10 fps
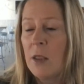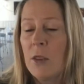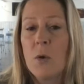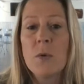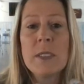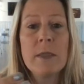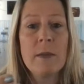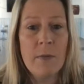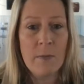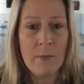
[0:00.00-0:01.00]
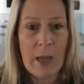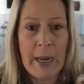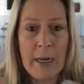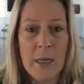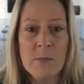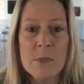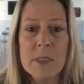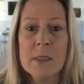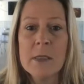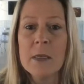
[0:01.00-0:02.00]
those
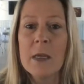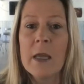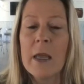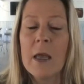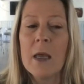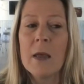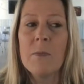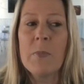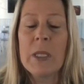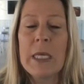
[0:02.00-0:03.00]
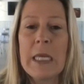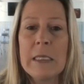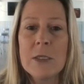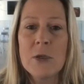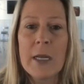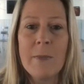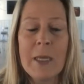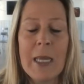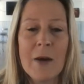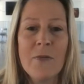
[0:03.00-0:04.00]
items, please try to be
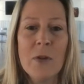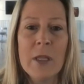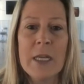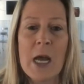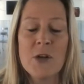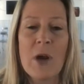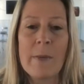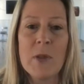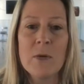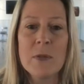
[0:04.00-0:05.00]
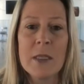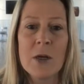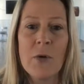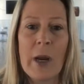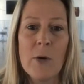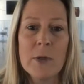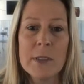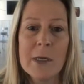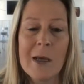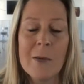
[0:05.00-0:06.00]
careful and not drop those on the
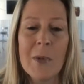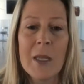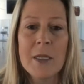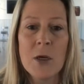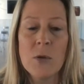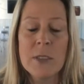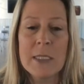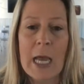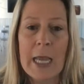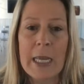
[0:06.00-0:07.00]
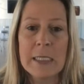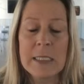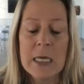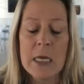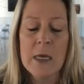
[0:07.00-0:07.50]
ground. An adult-sized